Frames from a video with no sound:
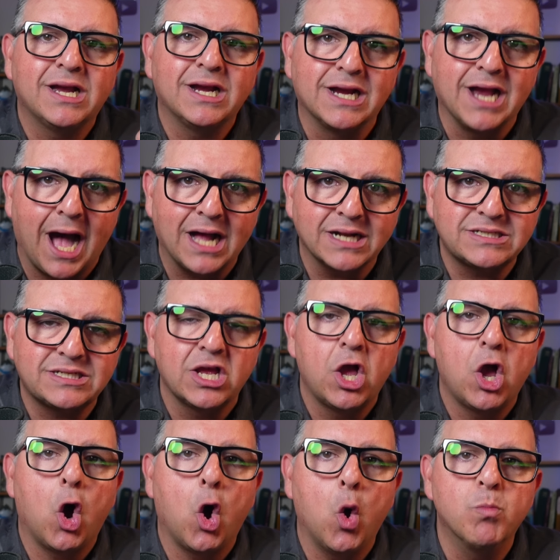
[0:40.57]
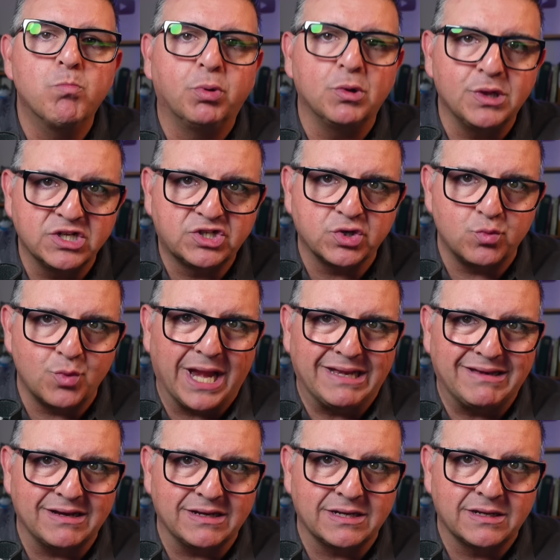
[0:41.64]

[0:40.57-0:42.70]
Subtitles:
got obliterated.